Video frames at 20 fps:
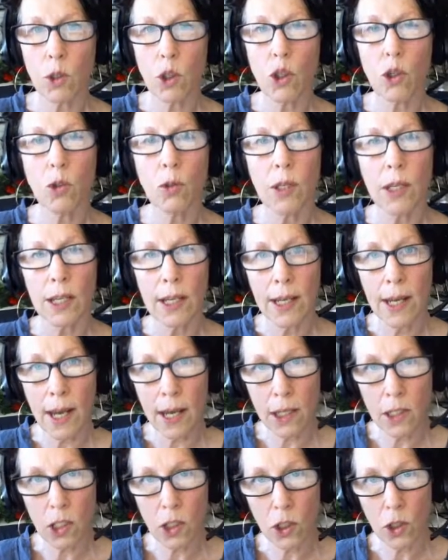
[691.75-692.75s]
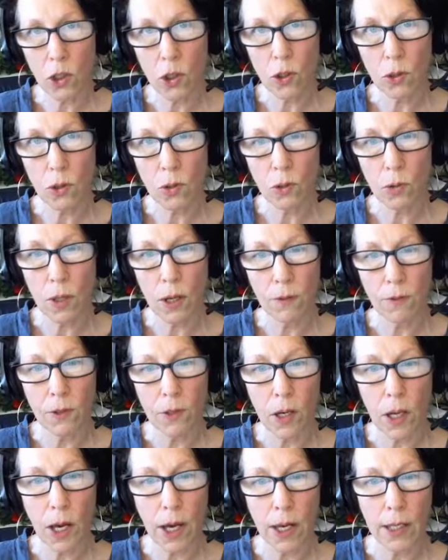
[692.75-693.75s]
to connect to,
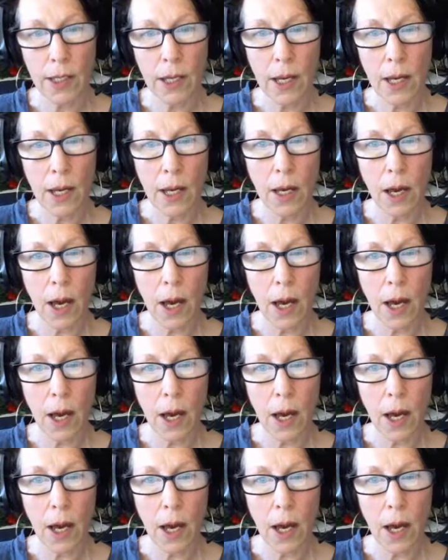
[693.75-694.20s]
if you like,